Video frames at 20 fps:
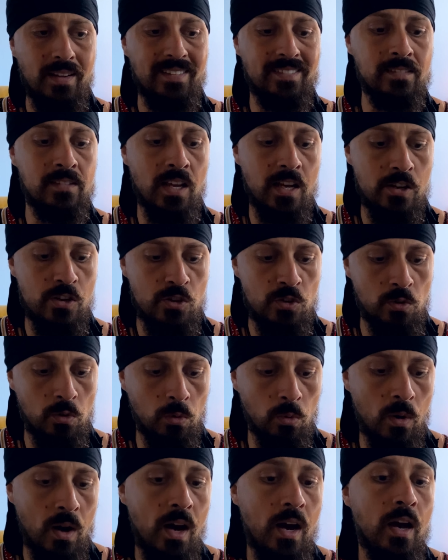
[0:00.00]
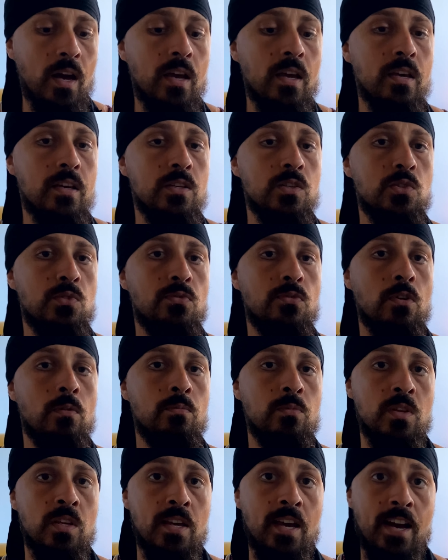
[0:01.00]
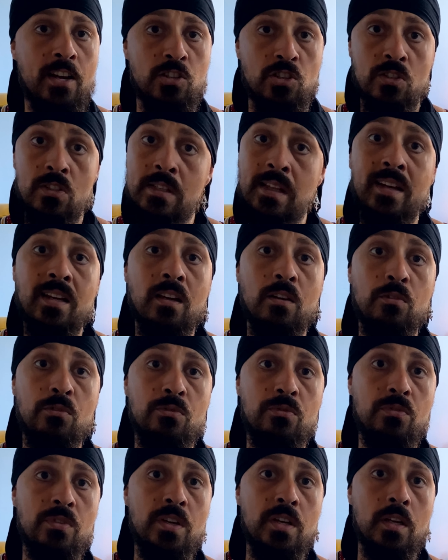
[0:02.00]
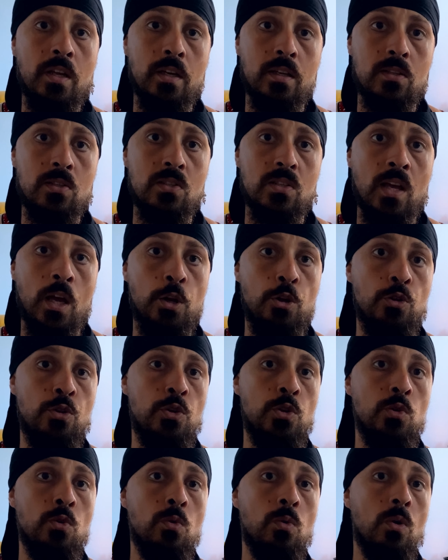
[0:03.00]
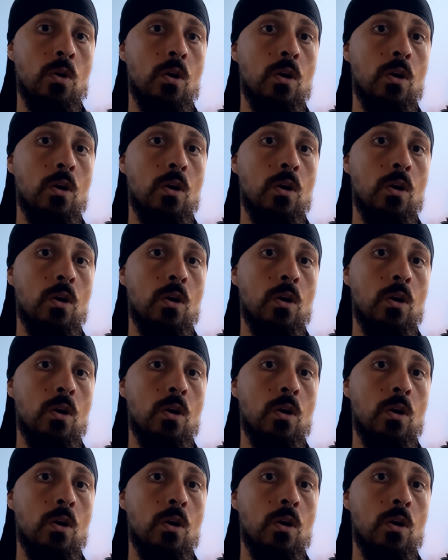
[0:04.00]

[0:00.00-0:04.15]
then you rise from the ashes like a phoenix and you